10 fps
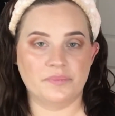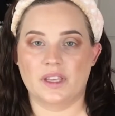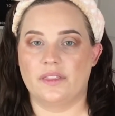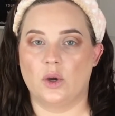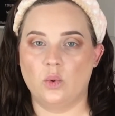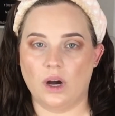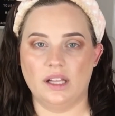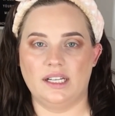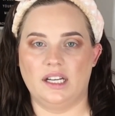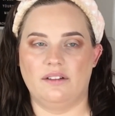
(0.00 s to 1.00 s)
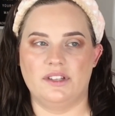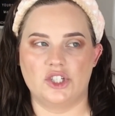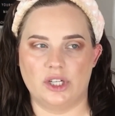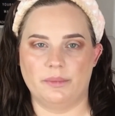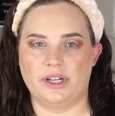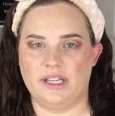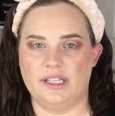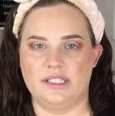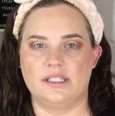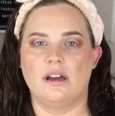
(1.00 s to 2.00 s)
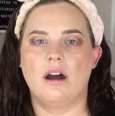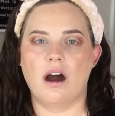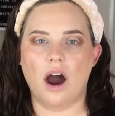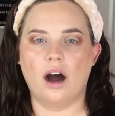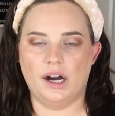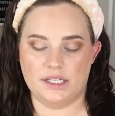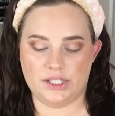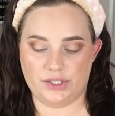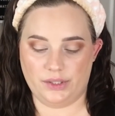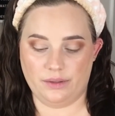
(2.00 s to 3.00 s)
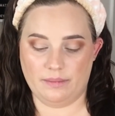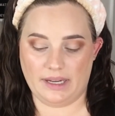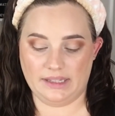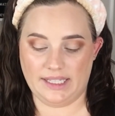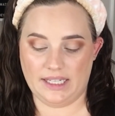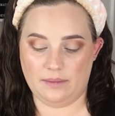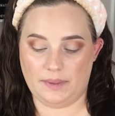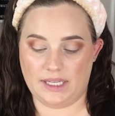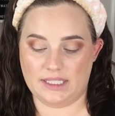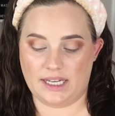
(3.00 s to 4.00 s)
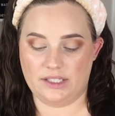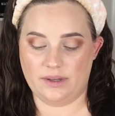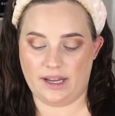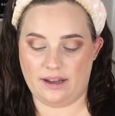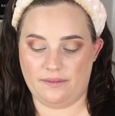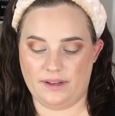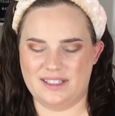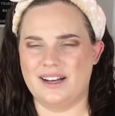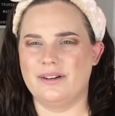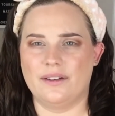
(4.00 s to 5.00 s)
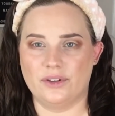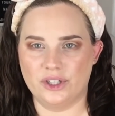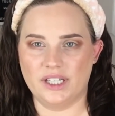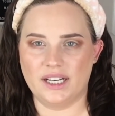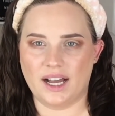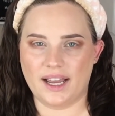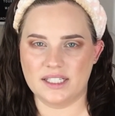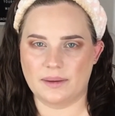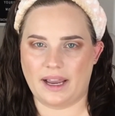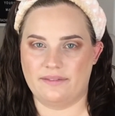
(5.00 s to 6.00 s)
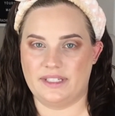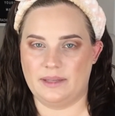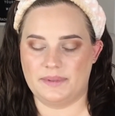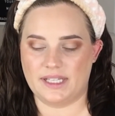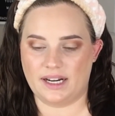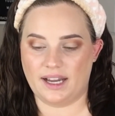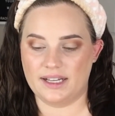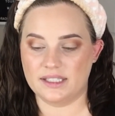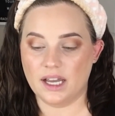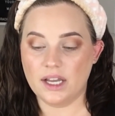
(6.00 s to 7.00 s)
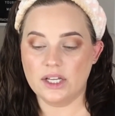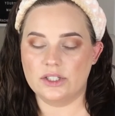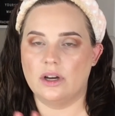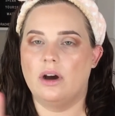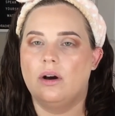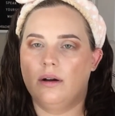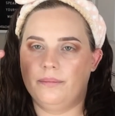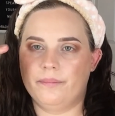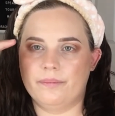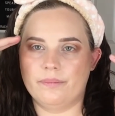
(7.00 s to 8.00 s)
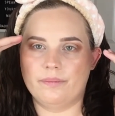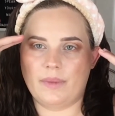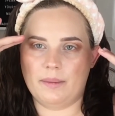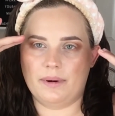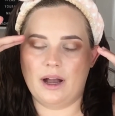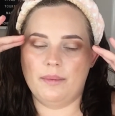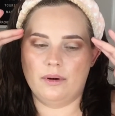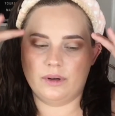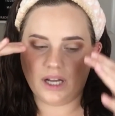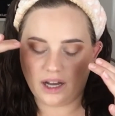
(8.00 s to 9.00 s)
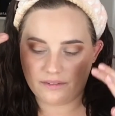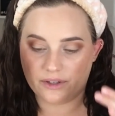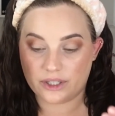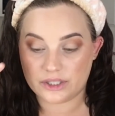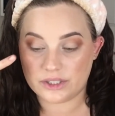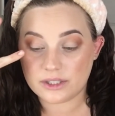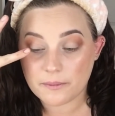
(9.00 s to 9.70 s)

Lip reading: the quality of the shimmer is, onto my lid, because I don't have hooded eyes, I have deep set eyes. So my brow bone covers